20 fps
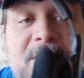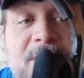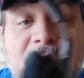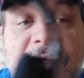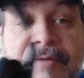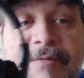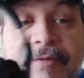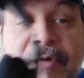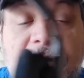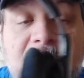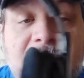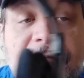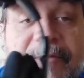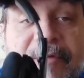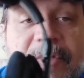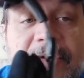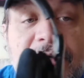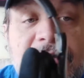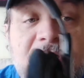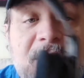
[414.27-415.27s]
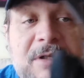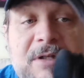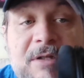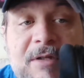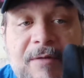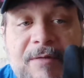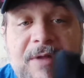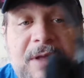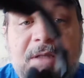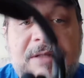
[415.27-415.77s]
two different
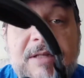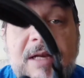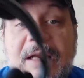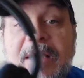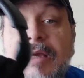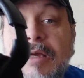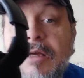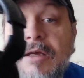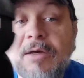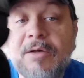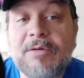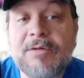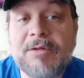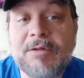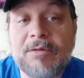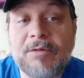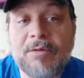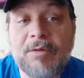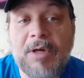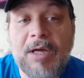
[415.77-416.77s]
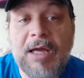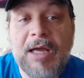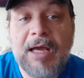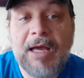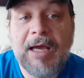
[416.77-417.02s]
versions of things that I can go to.